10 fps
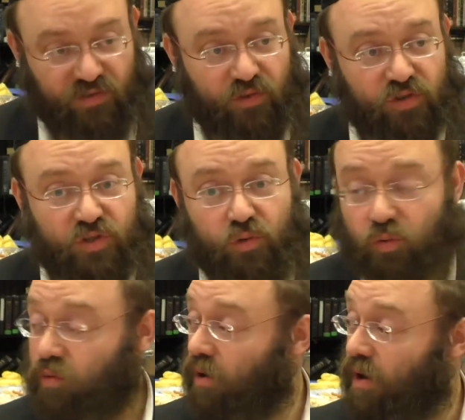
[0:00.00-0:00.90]
The first
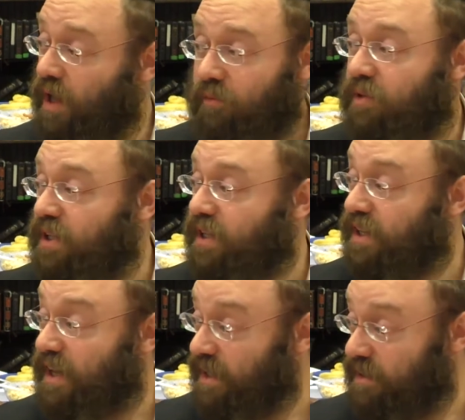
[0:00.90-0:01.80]
two are not really
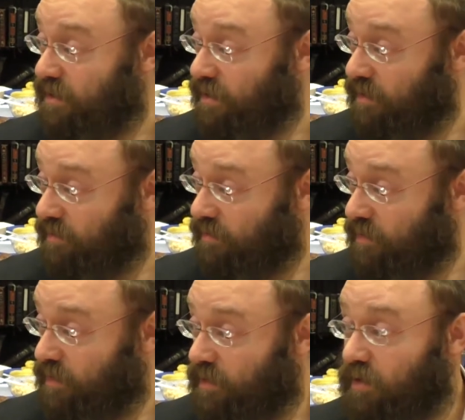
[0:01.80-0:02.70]
connected
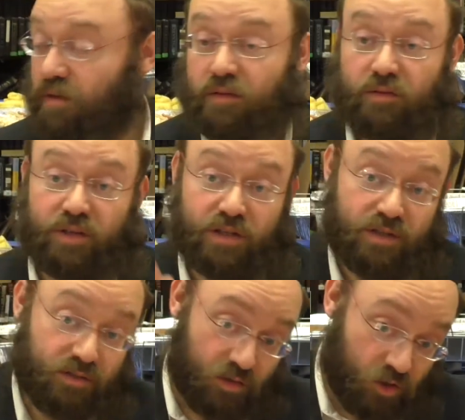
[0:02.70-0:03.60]
there
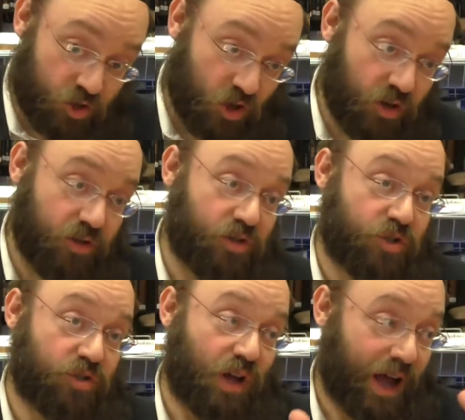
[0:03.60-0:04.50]
is Rosh
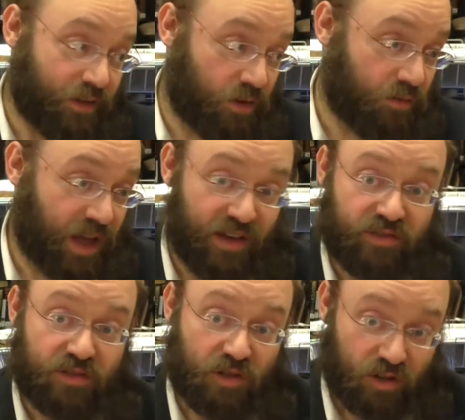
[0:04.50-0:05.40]
Chodesh Adar, we have
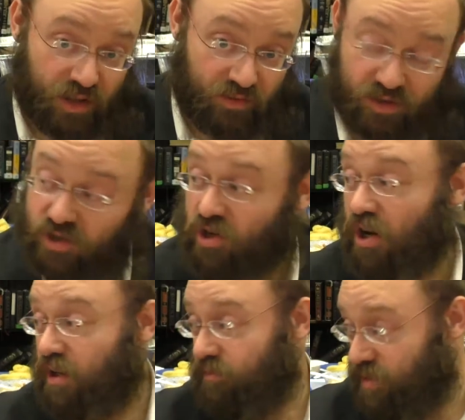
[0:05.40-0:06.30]
to start giving the
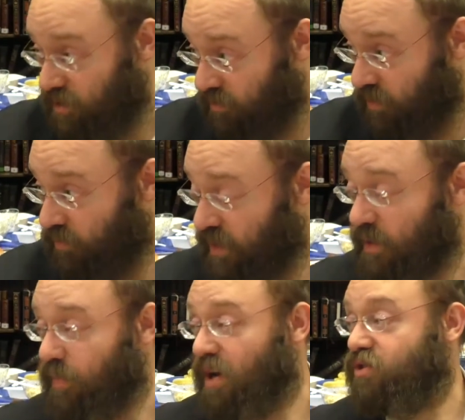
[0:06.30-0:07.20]
Shkolim. So we read
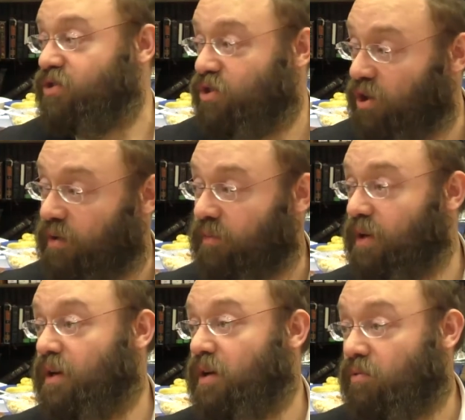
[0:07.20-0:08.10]
the Pasha Shkolim.
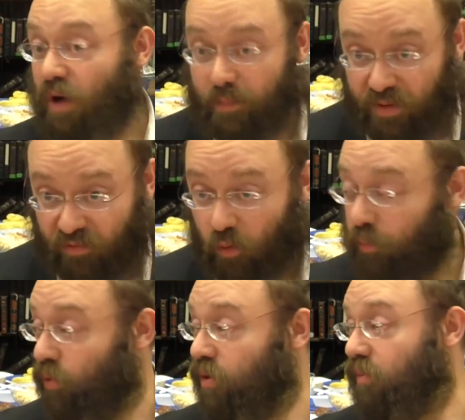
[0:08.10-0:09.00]
Right before
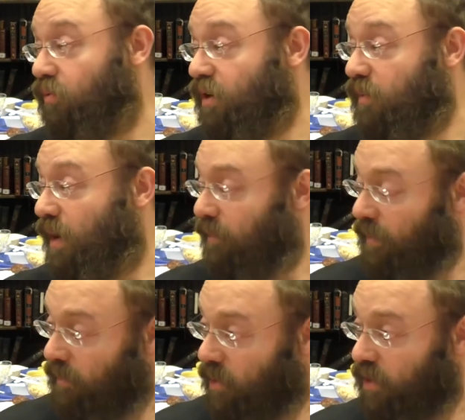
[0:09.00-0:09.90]
Purim, we read about
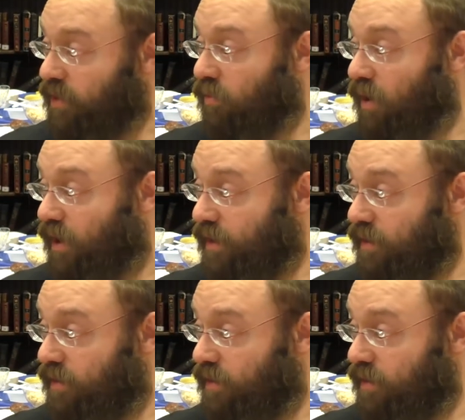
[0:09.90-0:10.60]
Mamalik. Why?